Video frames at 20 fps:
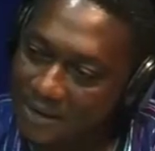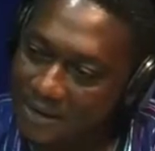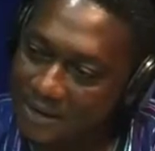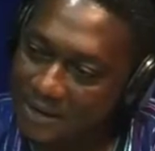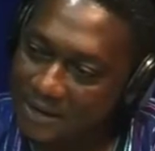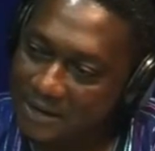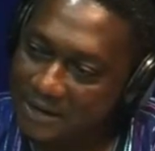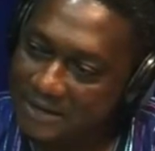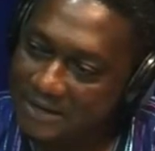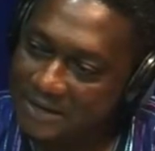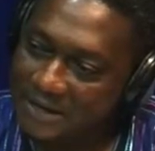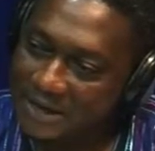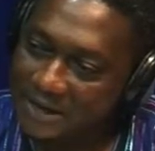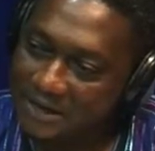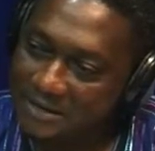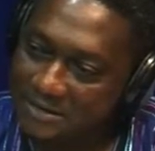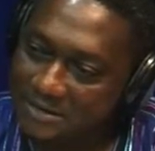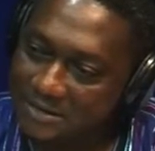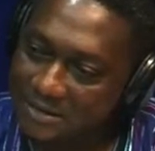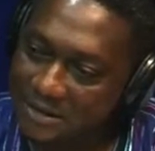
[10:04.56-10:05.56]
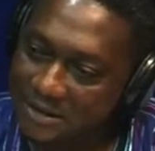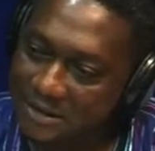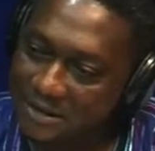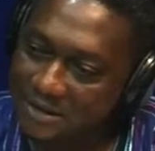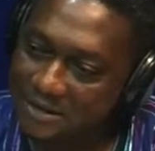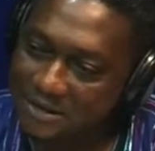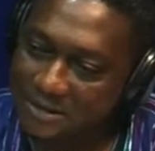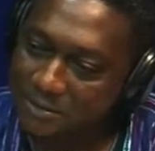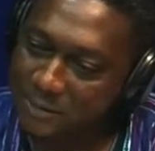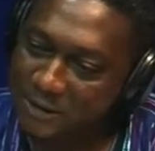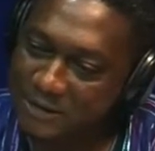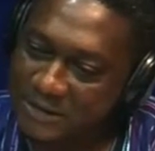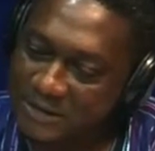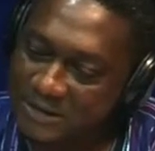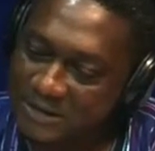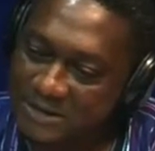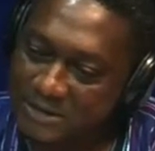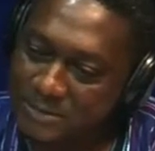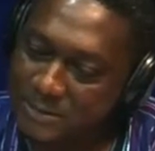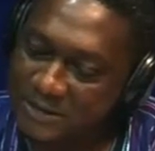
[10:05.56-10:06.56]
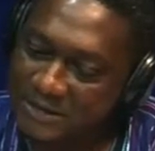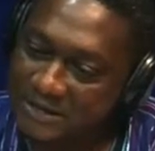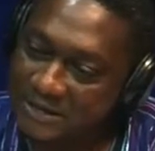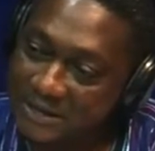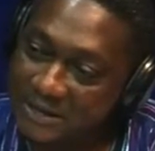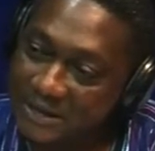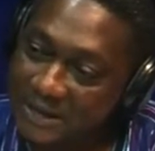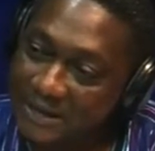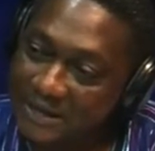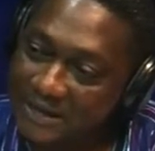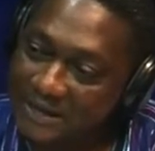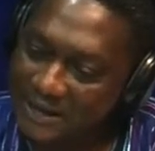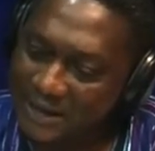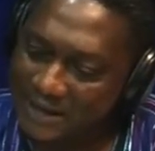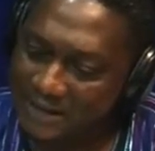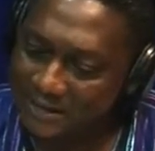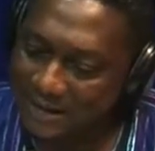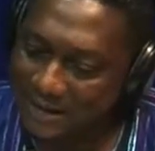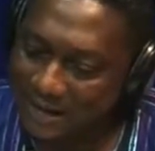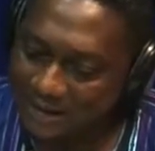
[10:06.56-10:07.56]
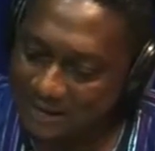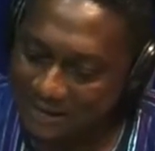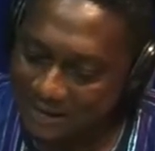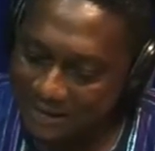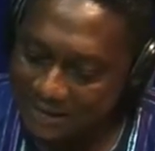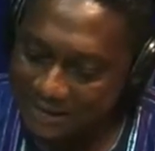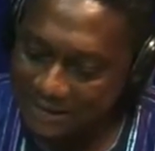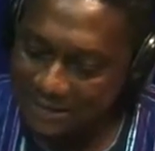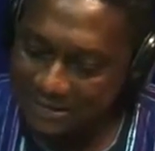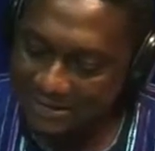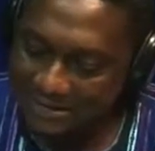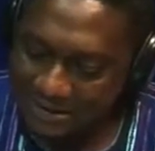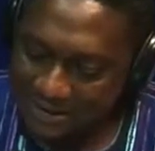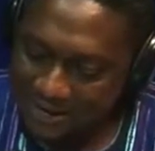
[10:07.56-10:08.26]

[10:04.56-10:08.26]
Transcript: You understand? The budget has been delayed. I think there